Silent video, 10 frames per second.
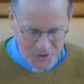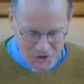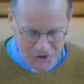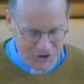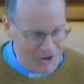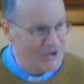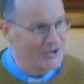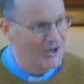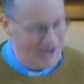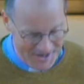
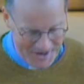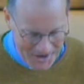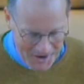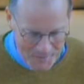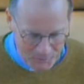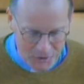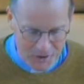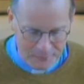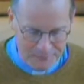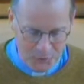certainly I am
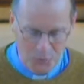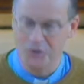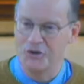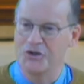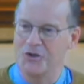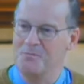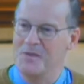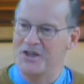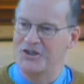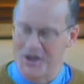looking forward to
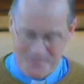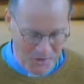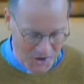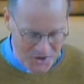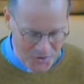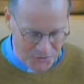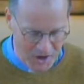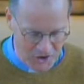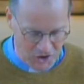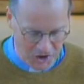meeting my new
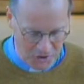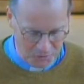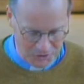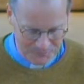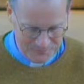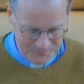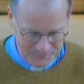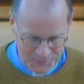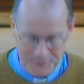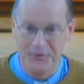grandchild
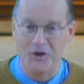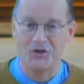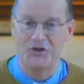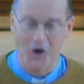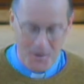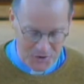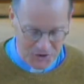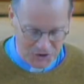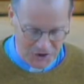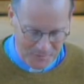for the first time in
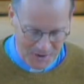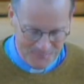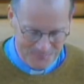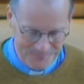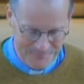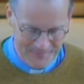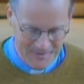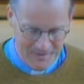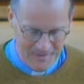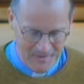the summer,
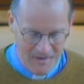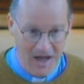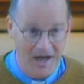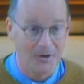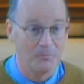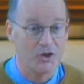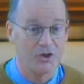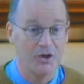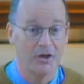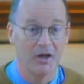and I'm
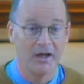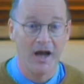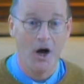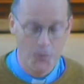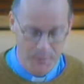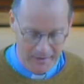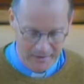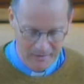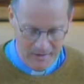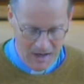certainly
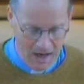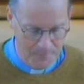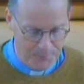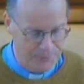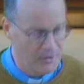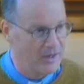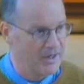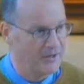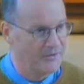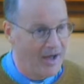hoping and
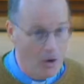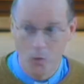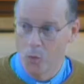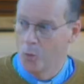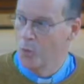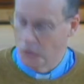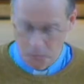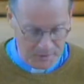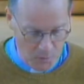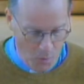praying that all
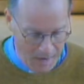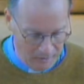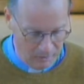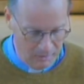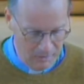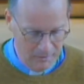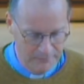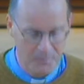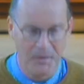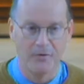will be well
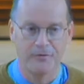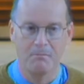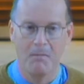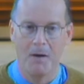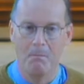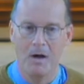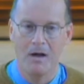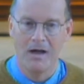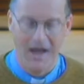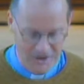for both mum
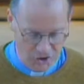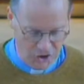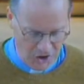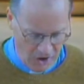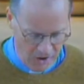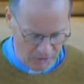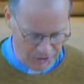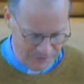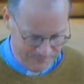and child.